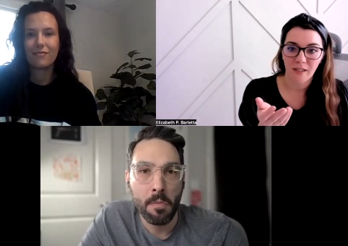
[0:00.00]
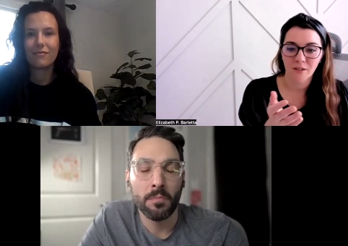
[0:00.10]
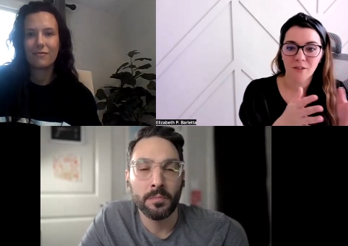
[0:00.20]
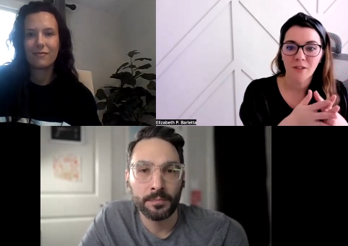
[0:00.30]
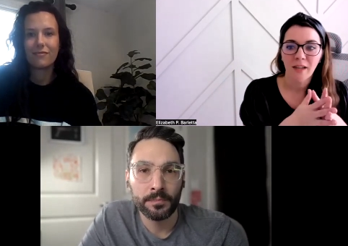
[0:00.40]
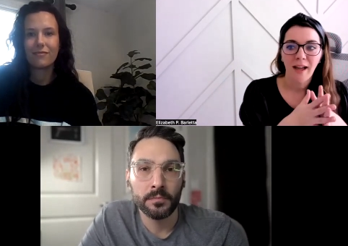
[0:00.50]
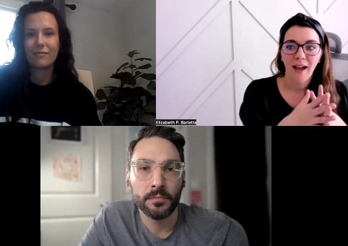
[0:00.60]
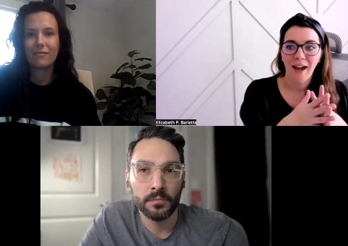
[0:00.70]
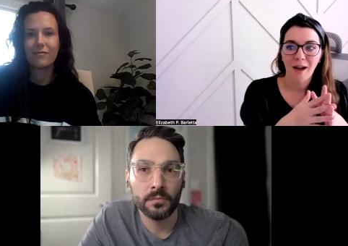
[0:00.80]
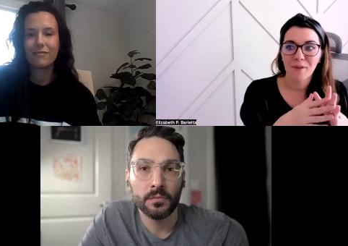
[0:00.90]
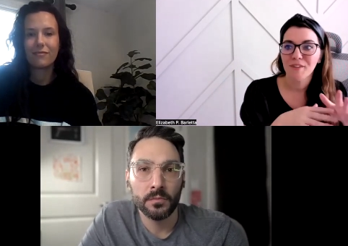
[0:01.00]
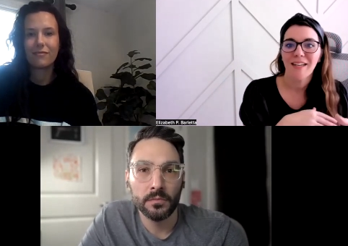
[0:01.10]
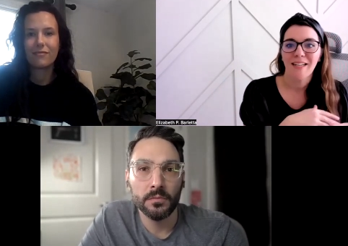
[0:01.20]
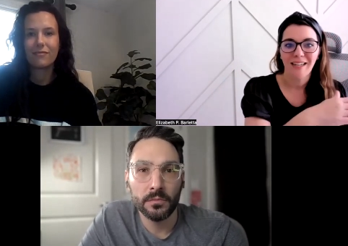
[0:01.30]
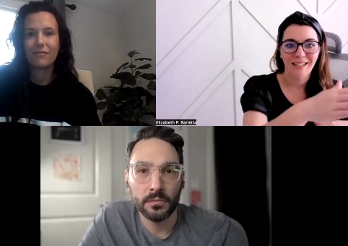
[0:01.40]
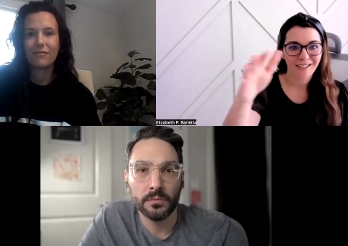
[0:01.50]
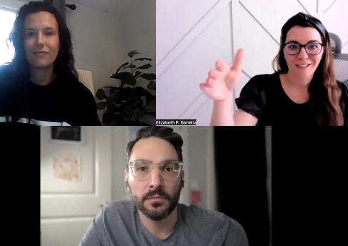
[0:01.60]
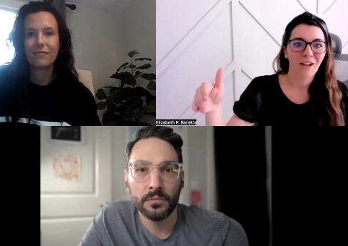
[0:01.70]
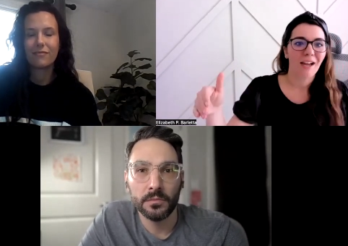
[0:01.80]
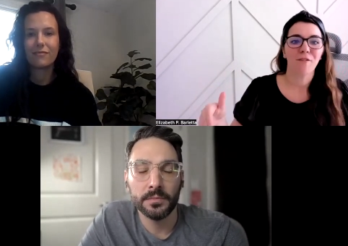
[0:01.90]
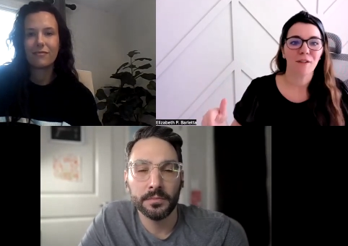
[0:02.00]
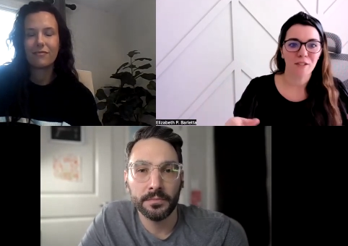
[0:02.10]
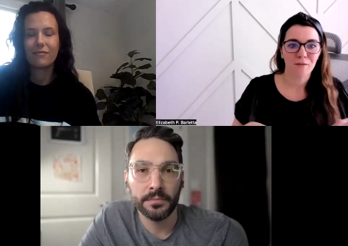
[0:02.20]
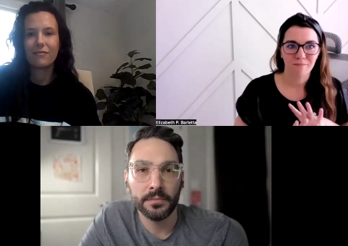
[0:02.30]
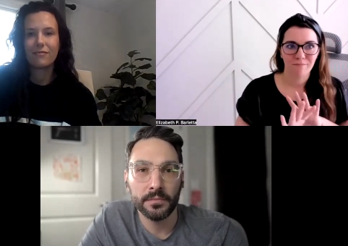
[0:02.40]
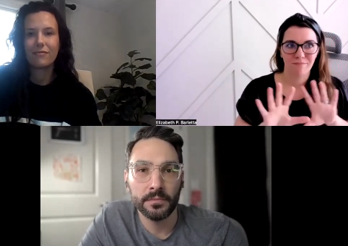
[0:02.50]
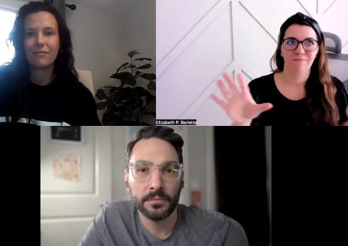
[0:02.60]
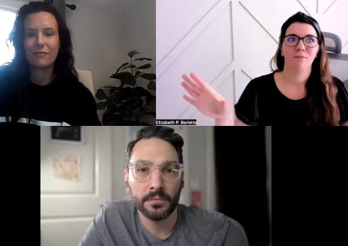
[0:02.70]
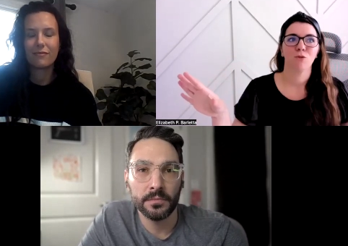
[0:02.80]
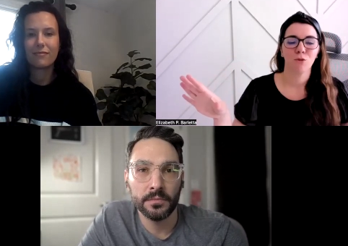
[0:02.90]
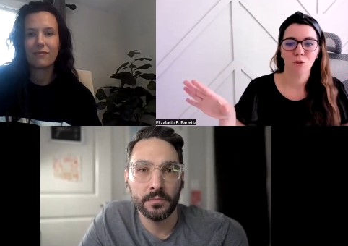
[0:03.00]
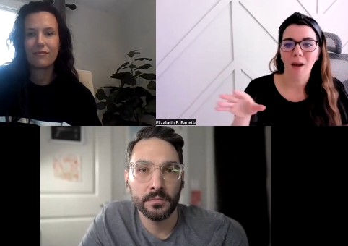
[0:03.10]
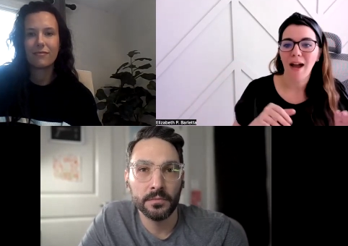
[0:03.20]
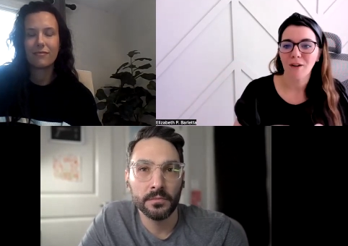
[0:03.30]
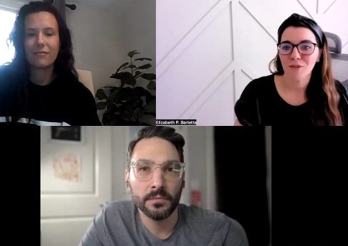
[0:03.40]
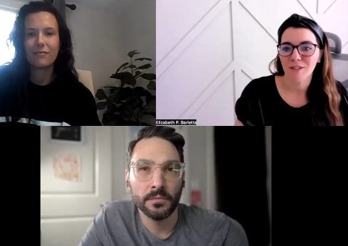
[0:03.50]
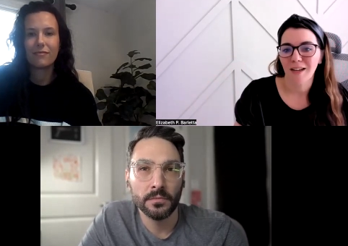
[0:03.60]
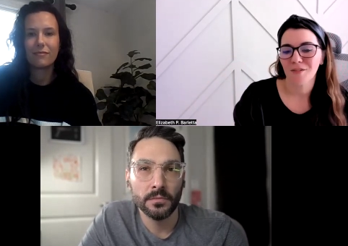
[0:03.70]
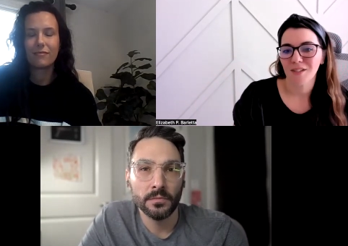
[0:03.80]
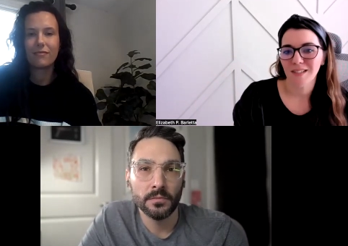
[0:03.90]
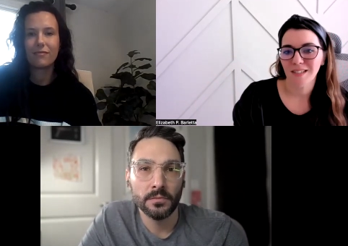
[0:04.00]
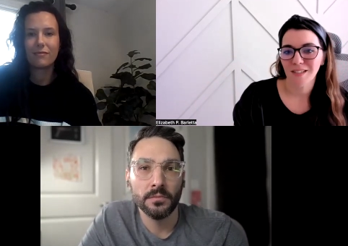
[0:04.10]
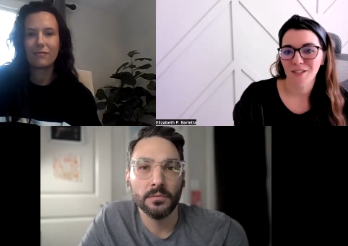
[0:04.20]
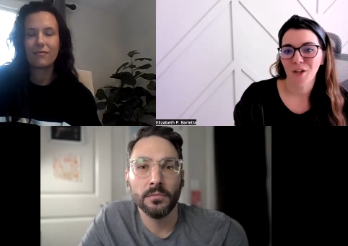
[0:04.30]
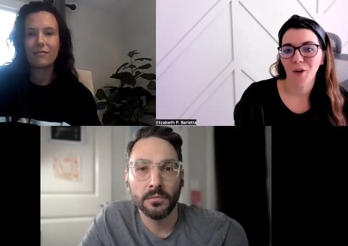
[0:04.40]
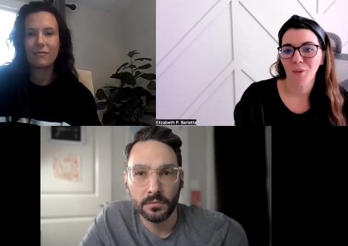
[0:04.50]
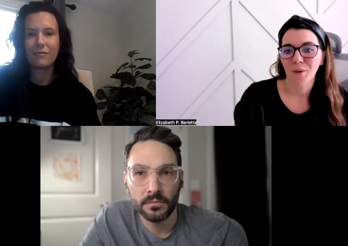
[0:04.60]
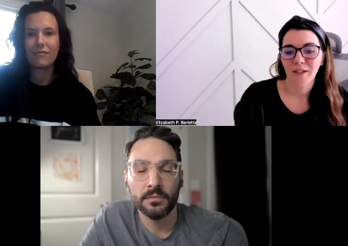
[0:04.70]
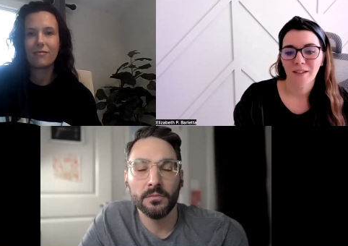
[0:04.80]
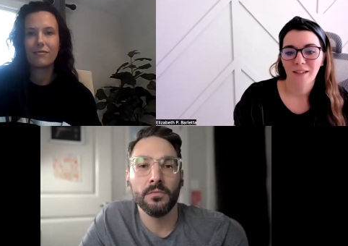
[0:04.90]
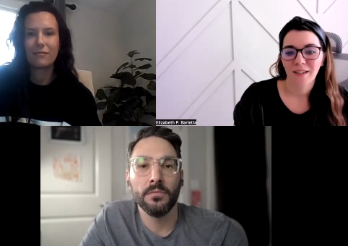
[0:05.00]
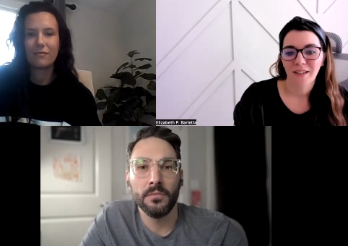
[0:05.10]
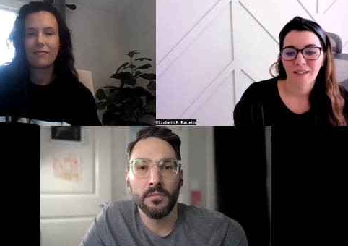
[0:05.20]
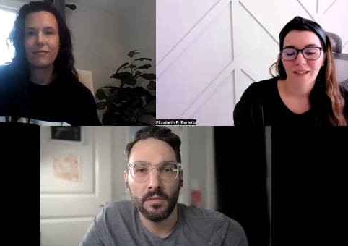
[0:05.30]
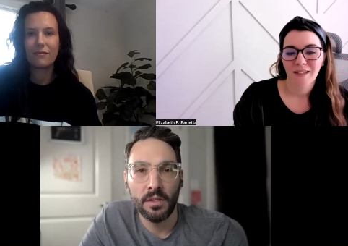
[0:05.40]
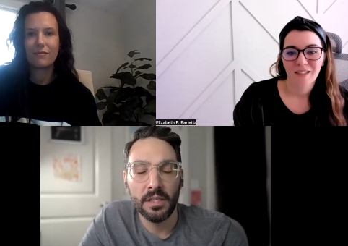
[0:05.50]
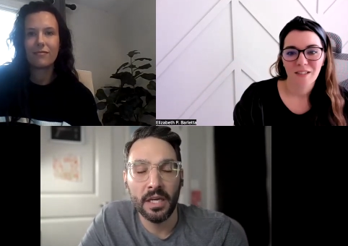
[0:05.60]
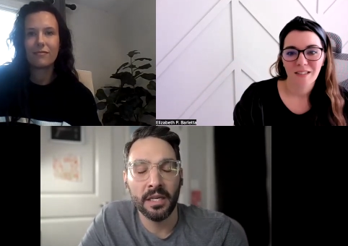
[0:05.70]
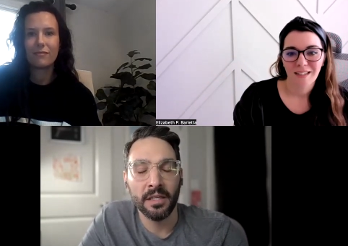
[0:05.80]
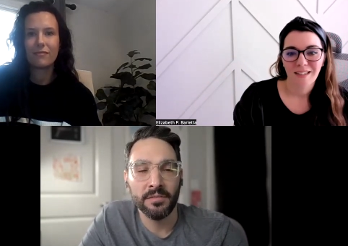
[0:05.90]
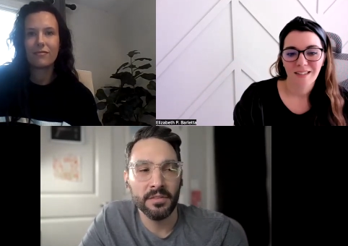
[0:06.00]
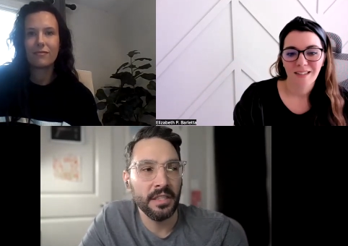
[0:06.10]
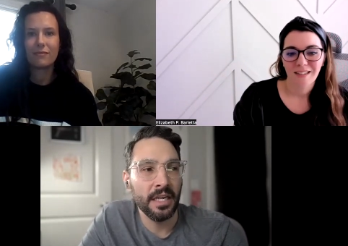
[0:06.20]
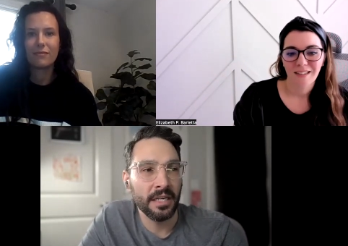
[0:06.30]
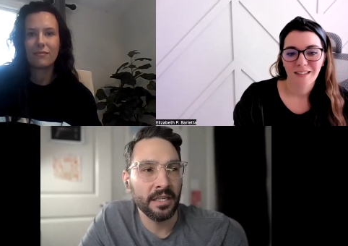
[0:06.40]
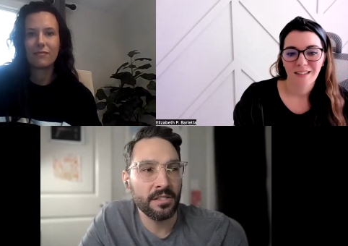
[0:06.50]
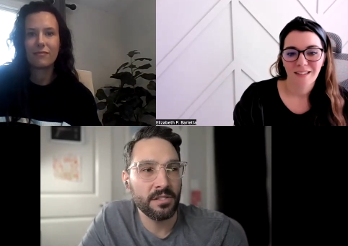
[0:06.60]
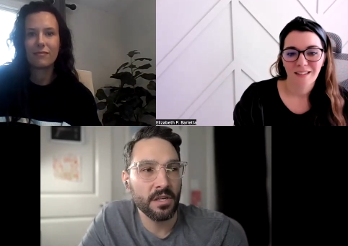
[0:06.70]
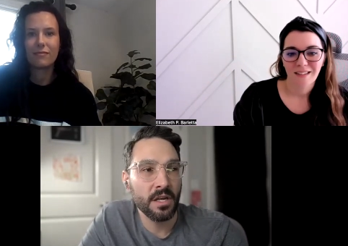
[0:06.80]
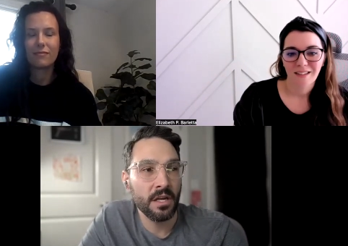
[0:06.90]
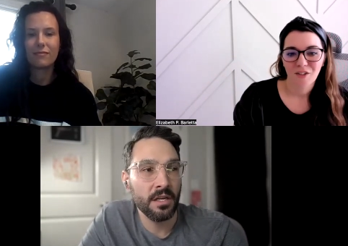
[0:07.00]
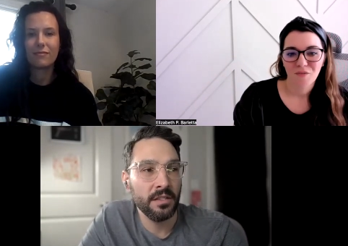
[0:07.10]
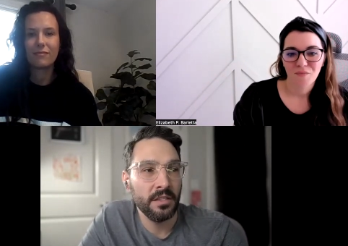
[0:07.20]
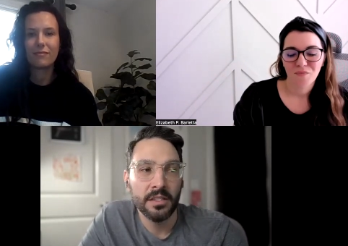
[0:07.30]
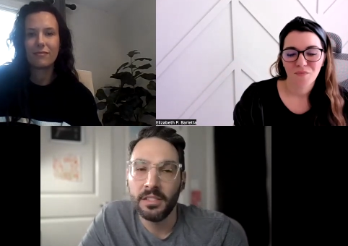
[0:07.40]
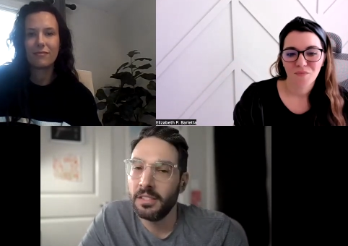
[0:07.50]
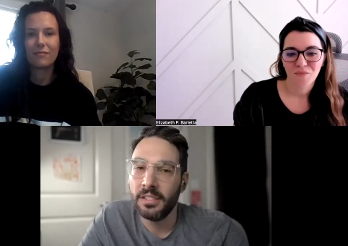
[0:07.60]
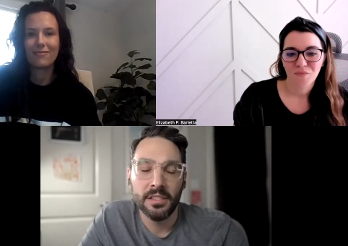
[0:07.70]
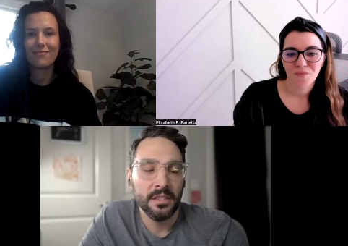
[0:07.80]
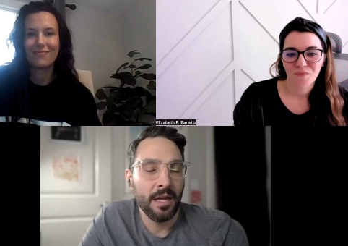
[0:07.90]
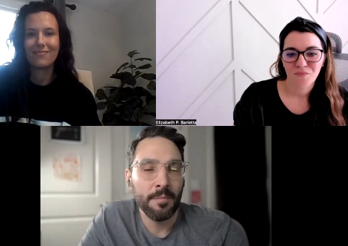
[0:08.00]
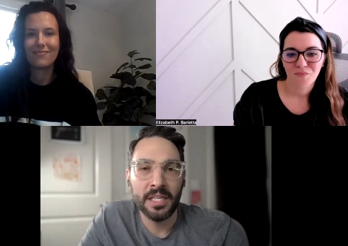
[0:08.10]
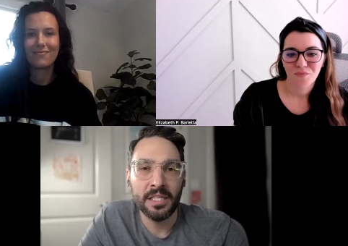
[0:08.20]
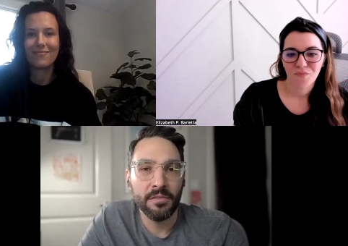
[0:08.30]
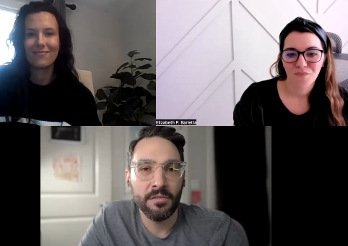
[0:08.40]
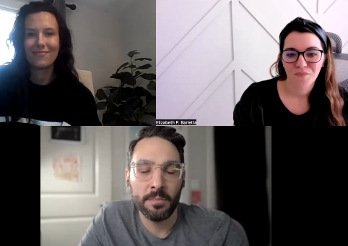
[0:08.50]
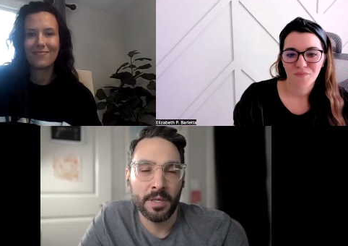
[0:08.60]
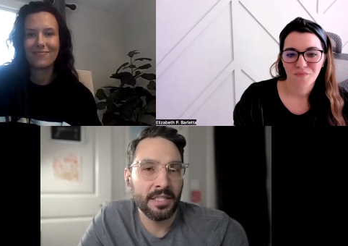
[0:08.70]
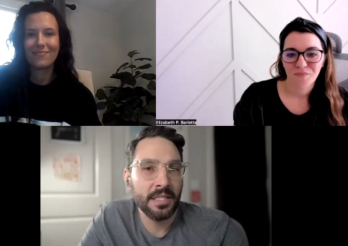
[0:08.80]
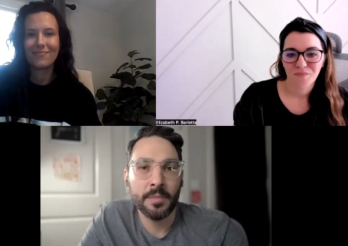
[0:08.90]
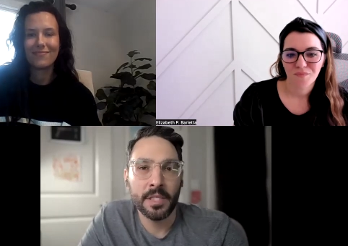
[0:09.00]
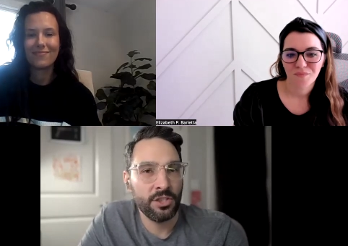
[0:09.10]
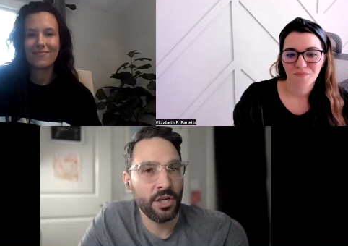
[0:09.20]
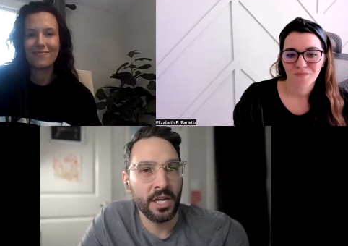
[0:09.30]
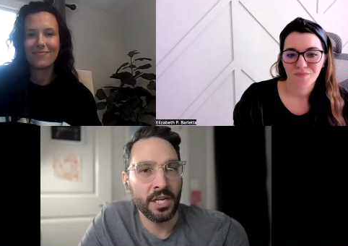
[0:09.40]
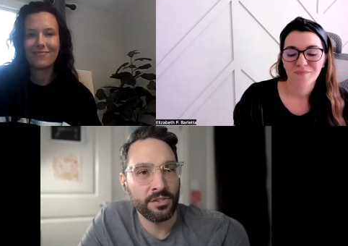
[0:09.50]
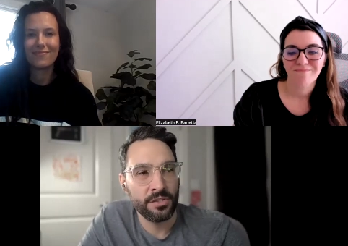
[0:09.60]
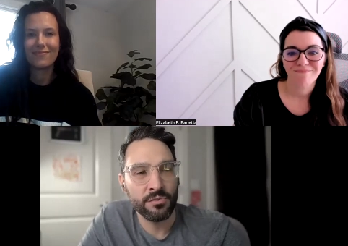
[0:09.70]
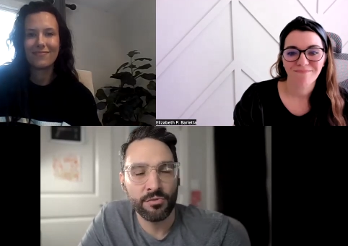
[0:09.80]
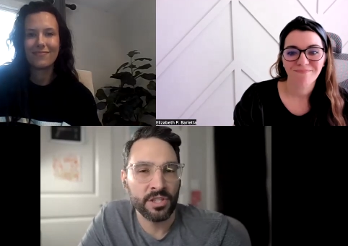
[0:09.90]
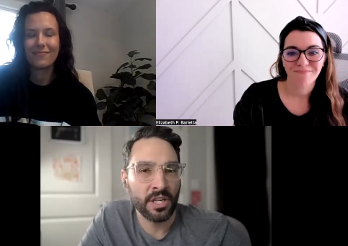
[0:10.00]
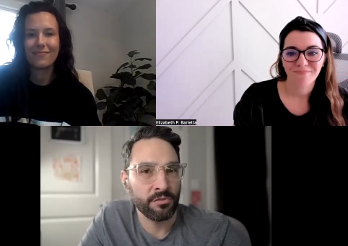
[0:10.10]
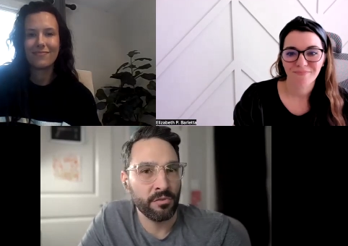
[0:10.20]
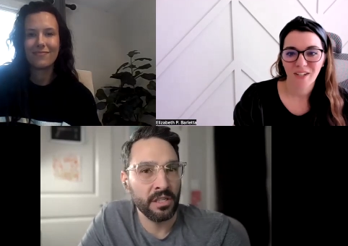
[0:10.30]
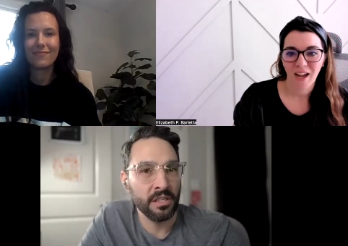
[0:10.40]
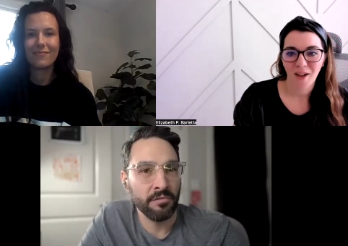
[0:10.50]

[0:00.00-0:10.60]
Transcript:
Speaker 1: years. Um, but then it like kind of grew outside of the city too.
Speaker 2: Yeah. Yeah. It's, uh, I mean, the pandemic changed the trajectory of a